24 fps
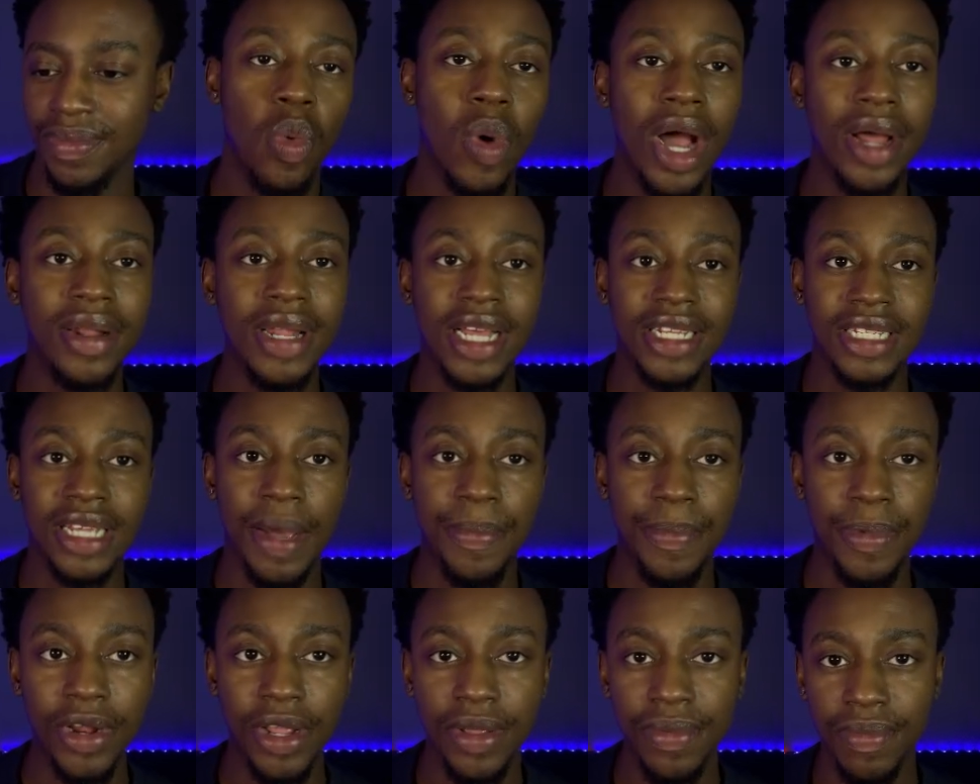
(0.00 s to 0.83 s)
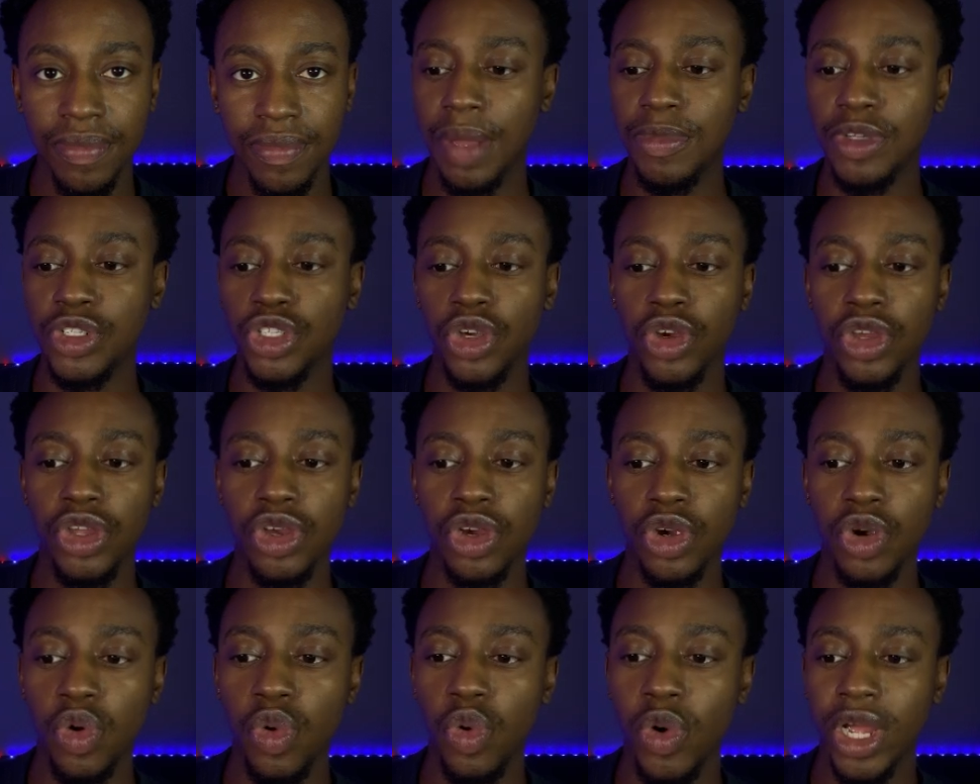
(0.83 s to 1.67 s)
While that's happening, let me show you
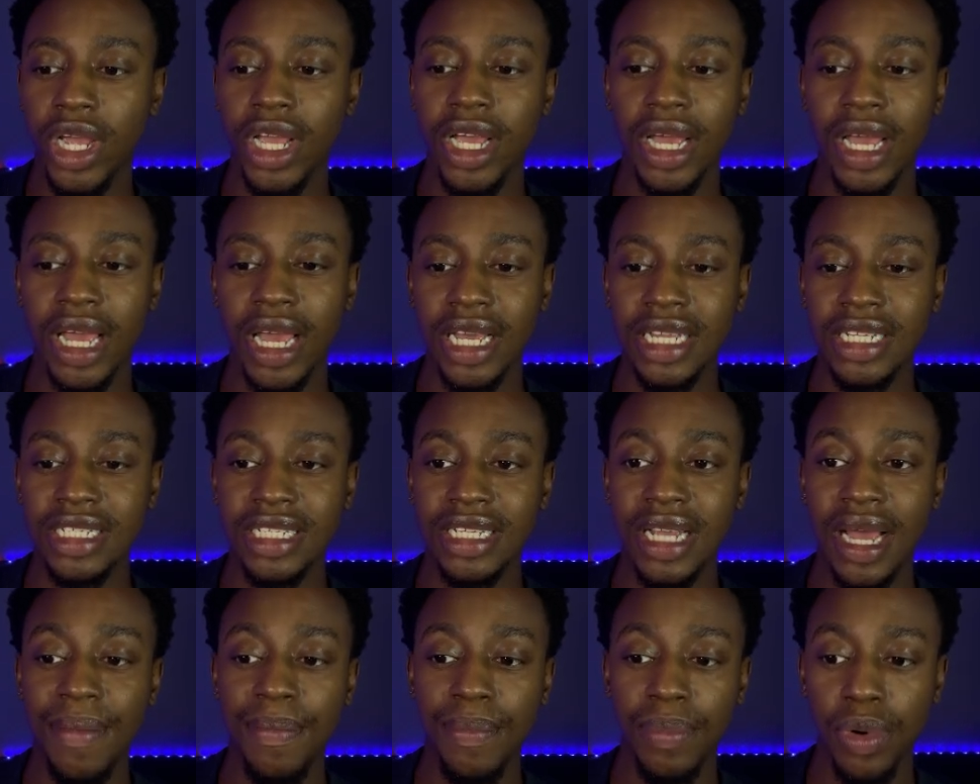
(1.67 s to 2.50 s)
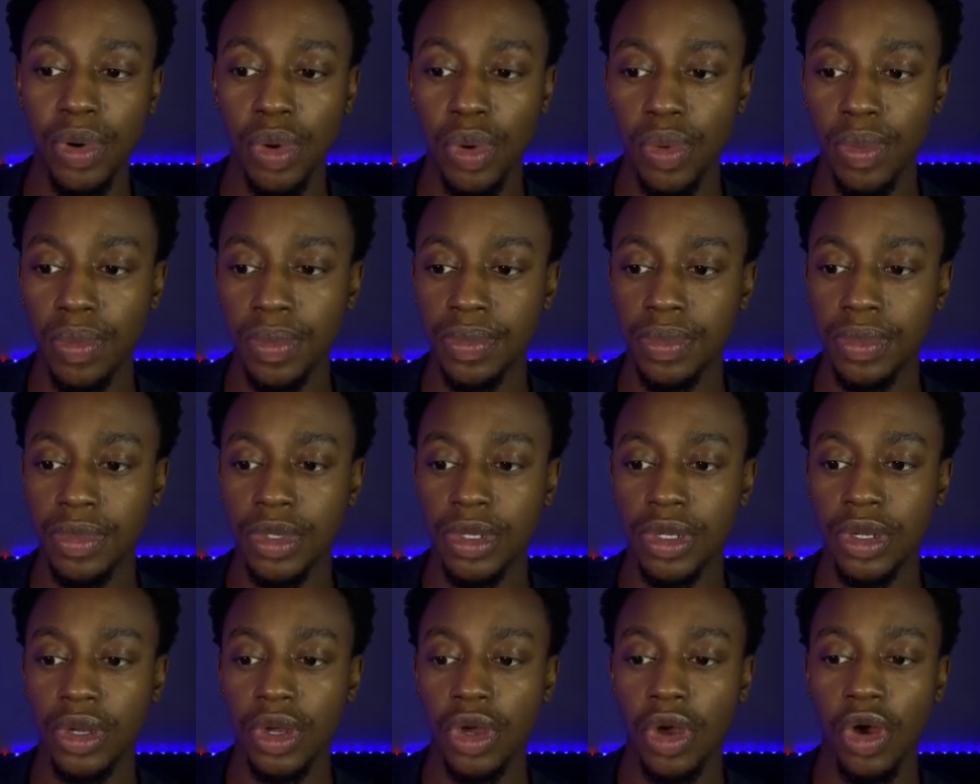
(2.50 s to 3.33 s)
a quick example
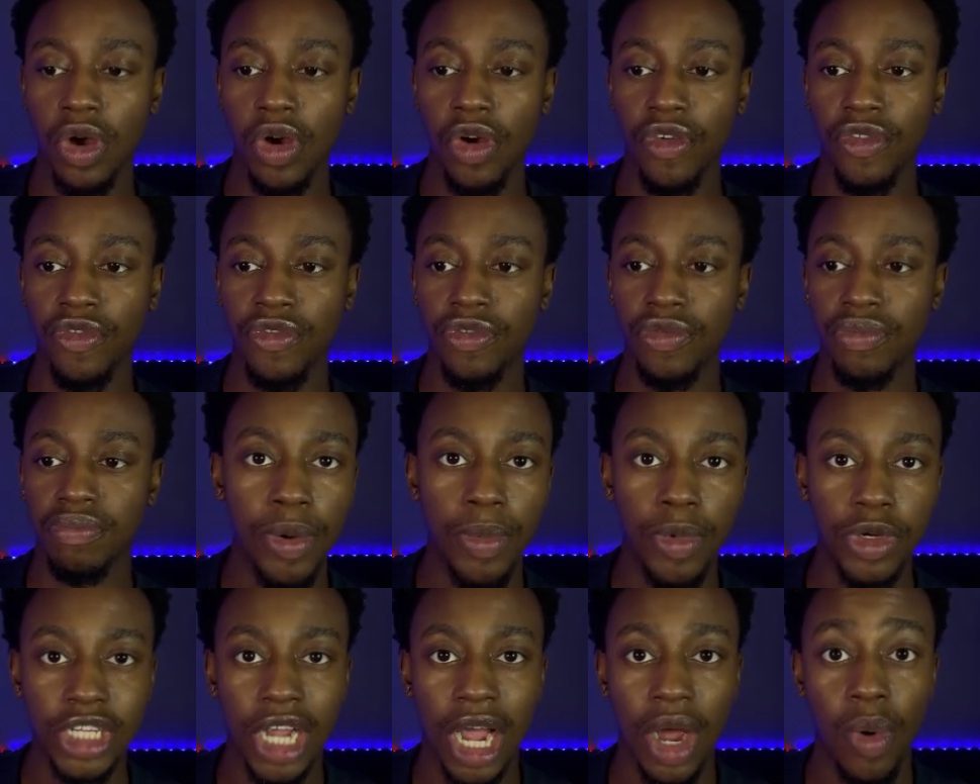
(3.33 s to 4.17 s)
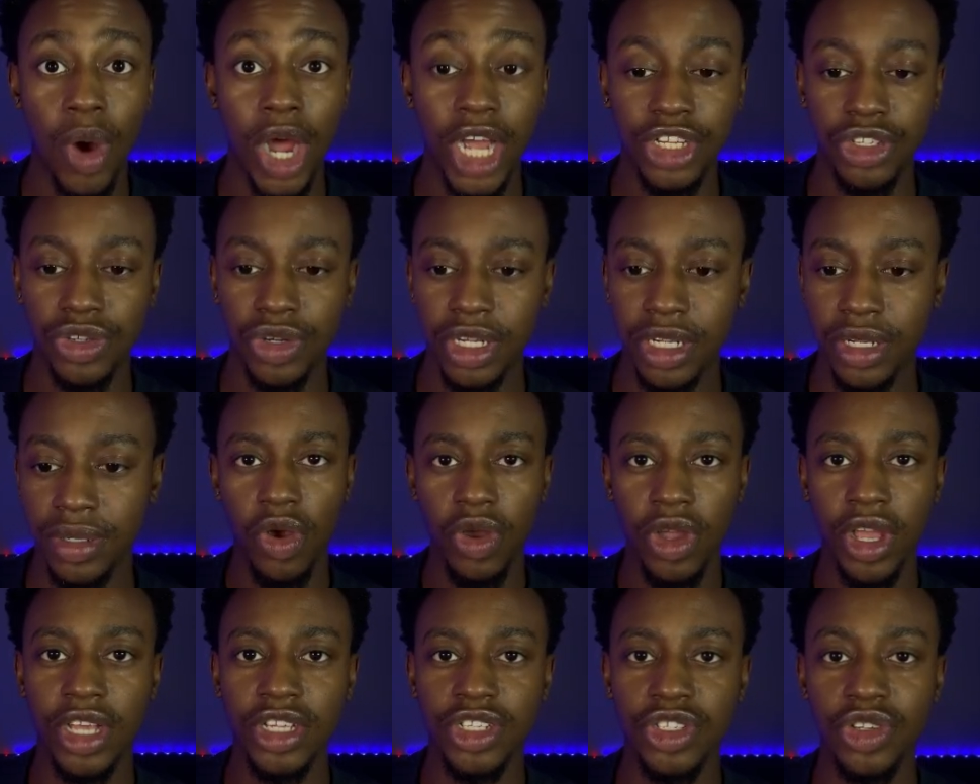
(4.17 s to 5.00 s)
of pretty much how I trade.
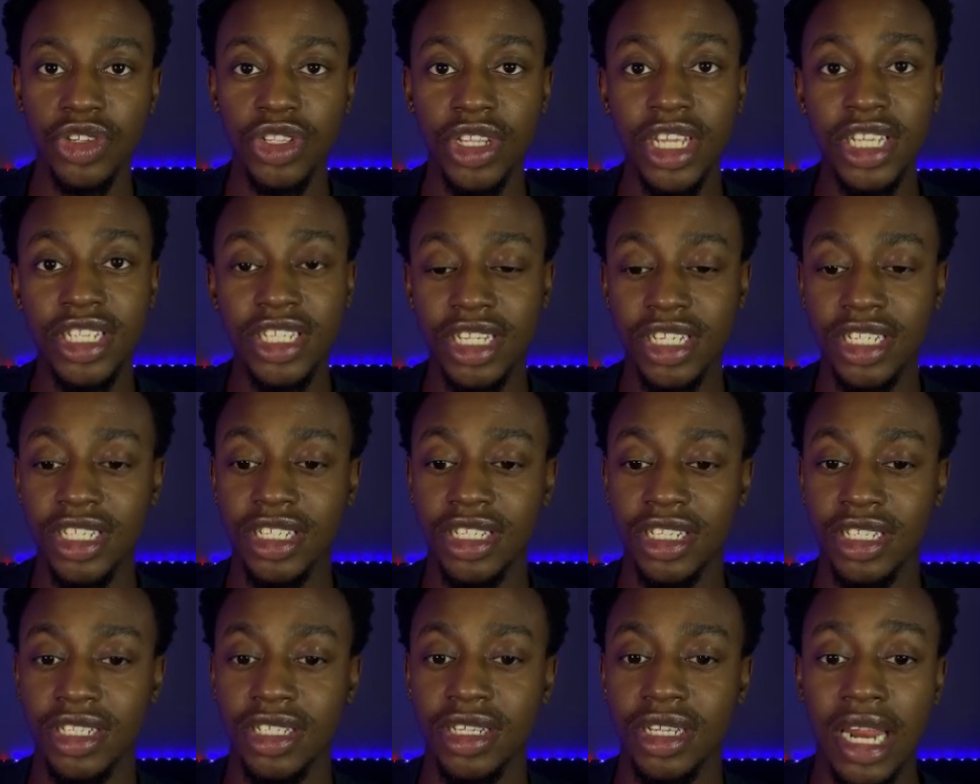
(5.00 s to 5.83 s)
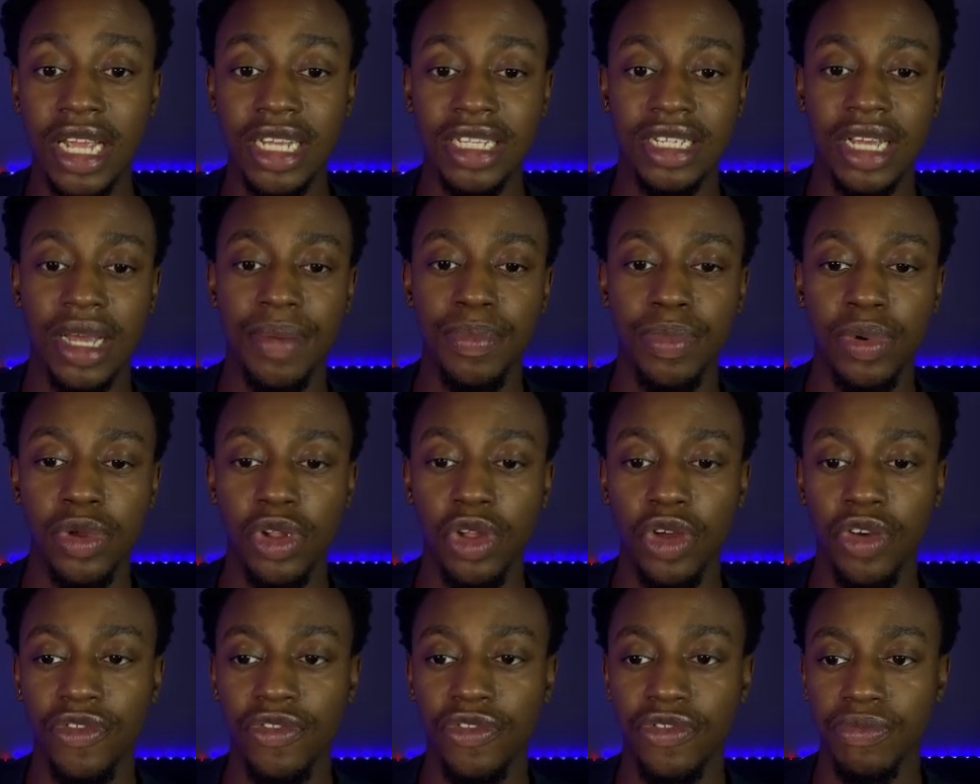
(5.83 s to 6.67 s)
Okay, so this is an
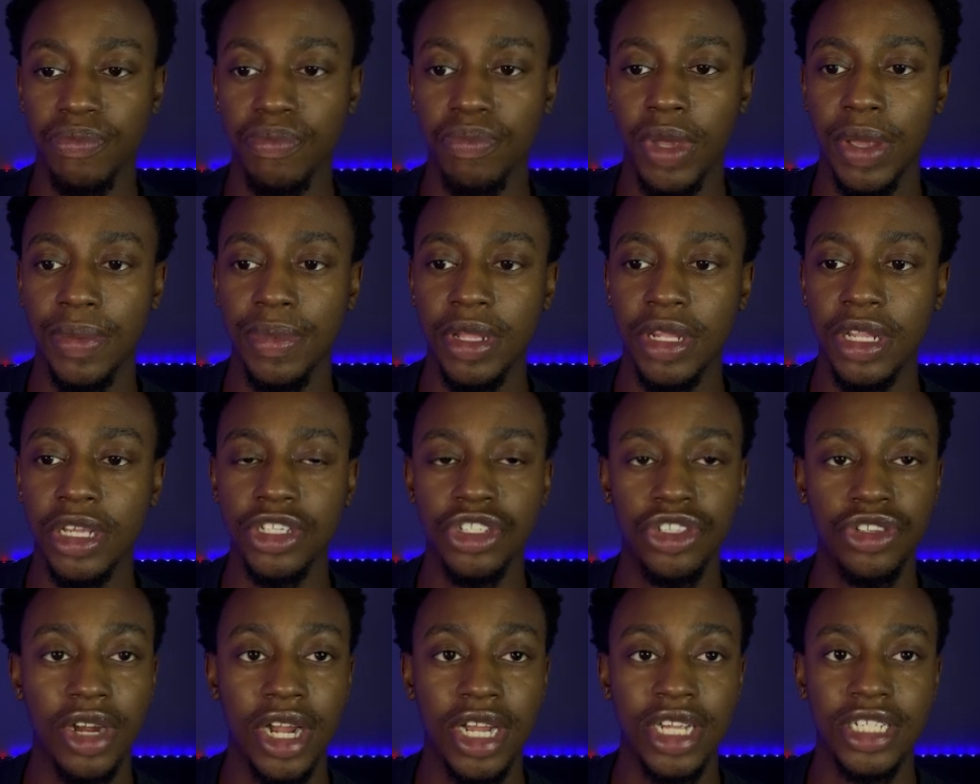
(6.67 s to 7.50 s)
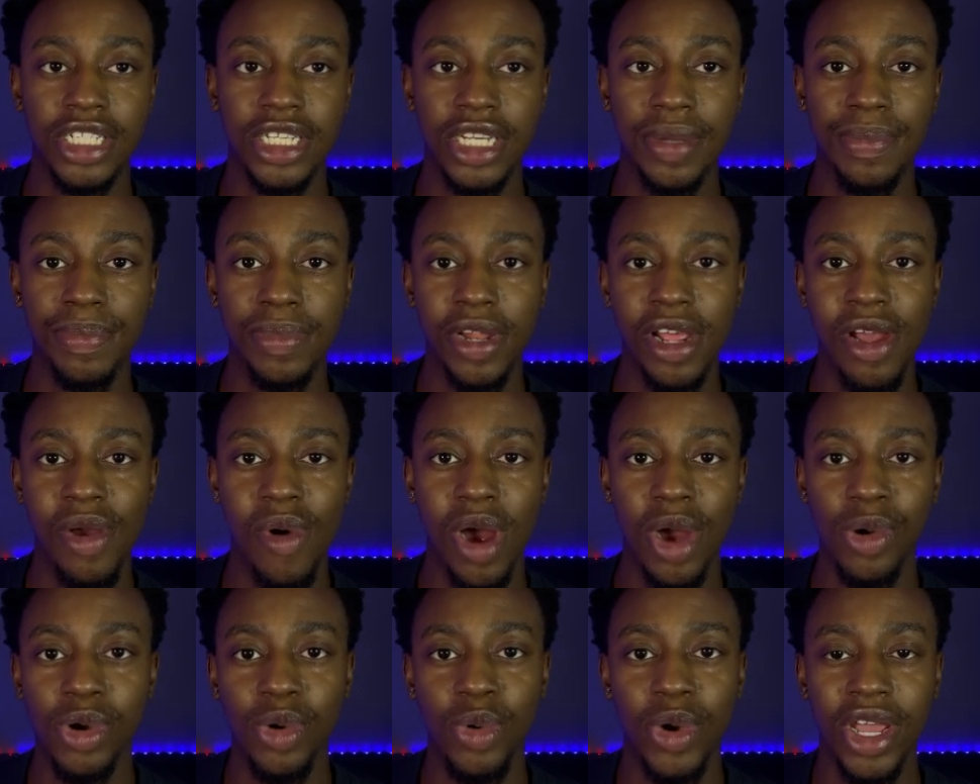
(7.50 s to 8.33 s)
example of maybe the strategy in play
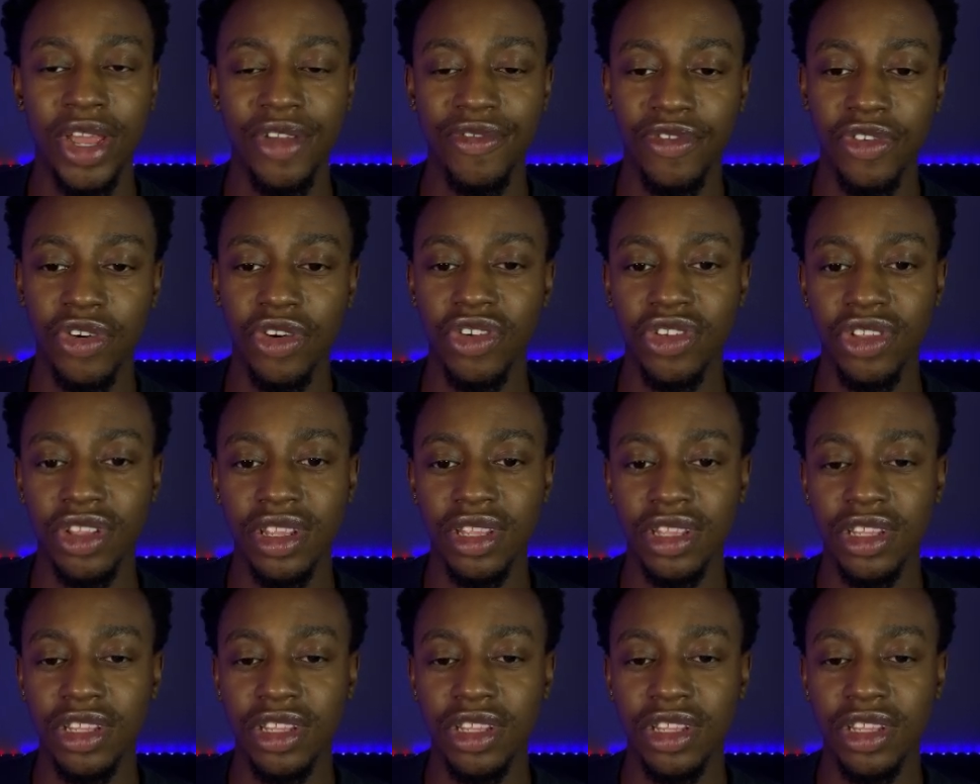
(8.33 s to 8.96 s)
while we're waiting for